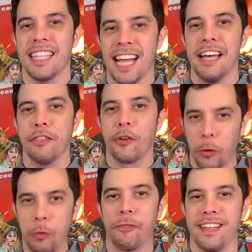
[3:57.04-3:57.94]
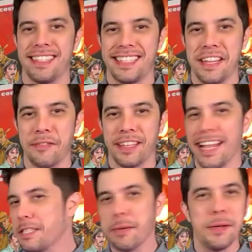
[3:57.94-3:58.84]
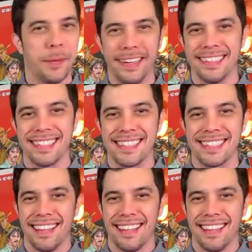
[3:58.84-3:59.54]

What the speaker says: goth girlfriend, Steven. That's what he wants.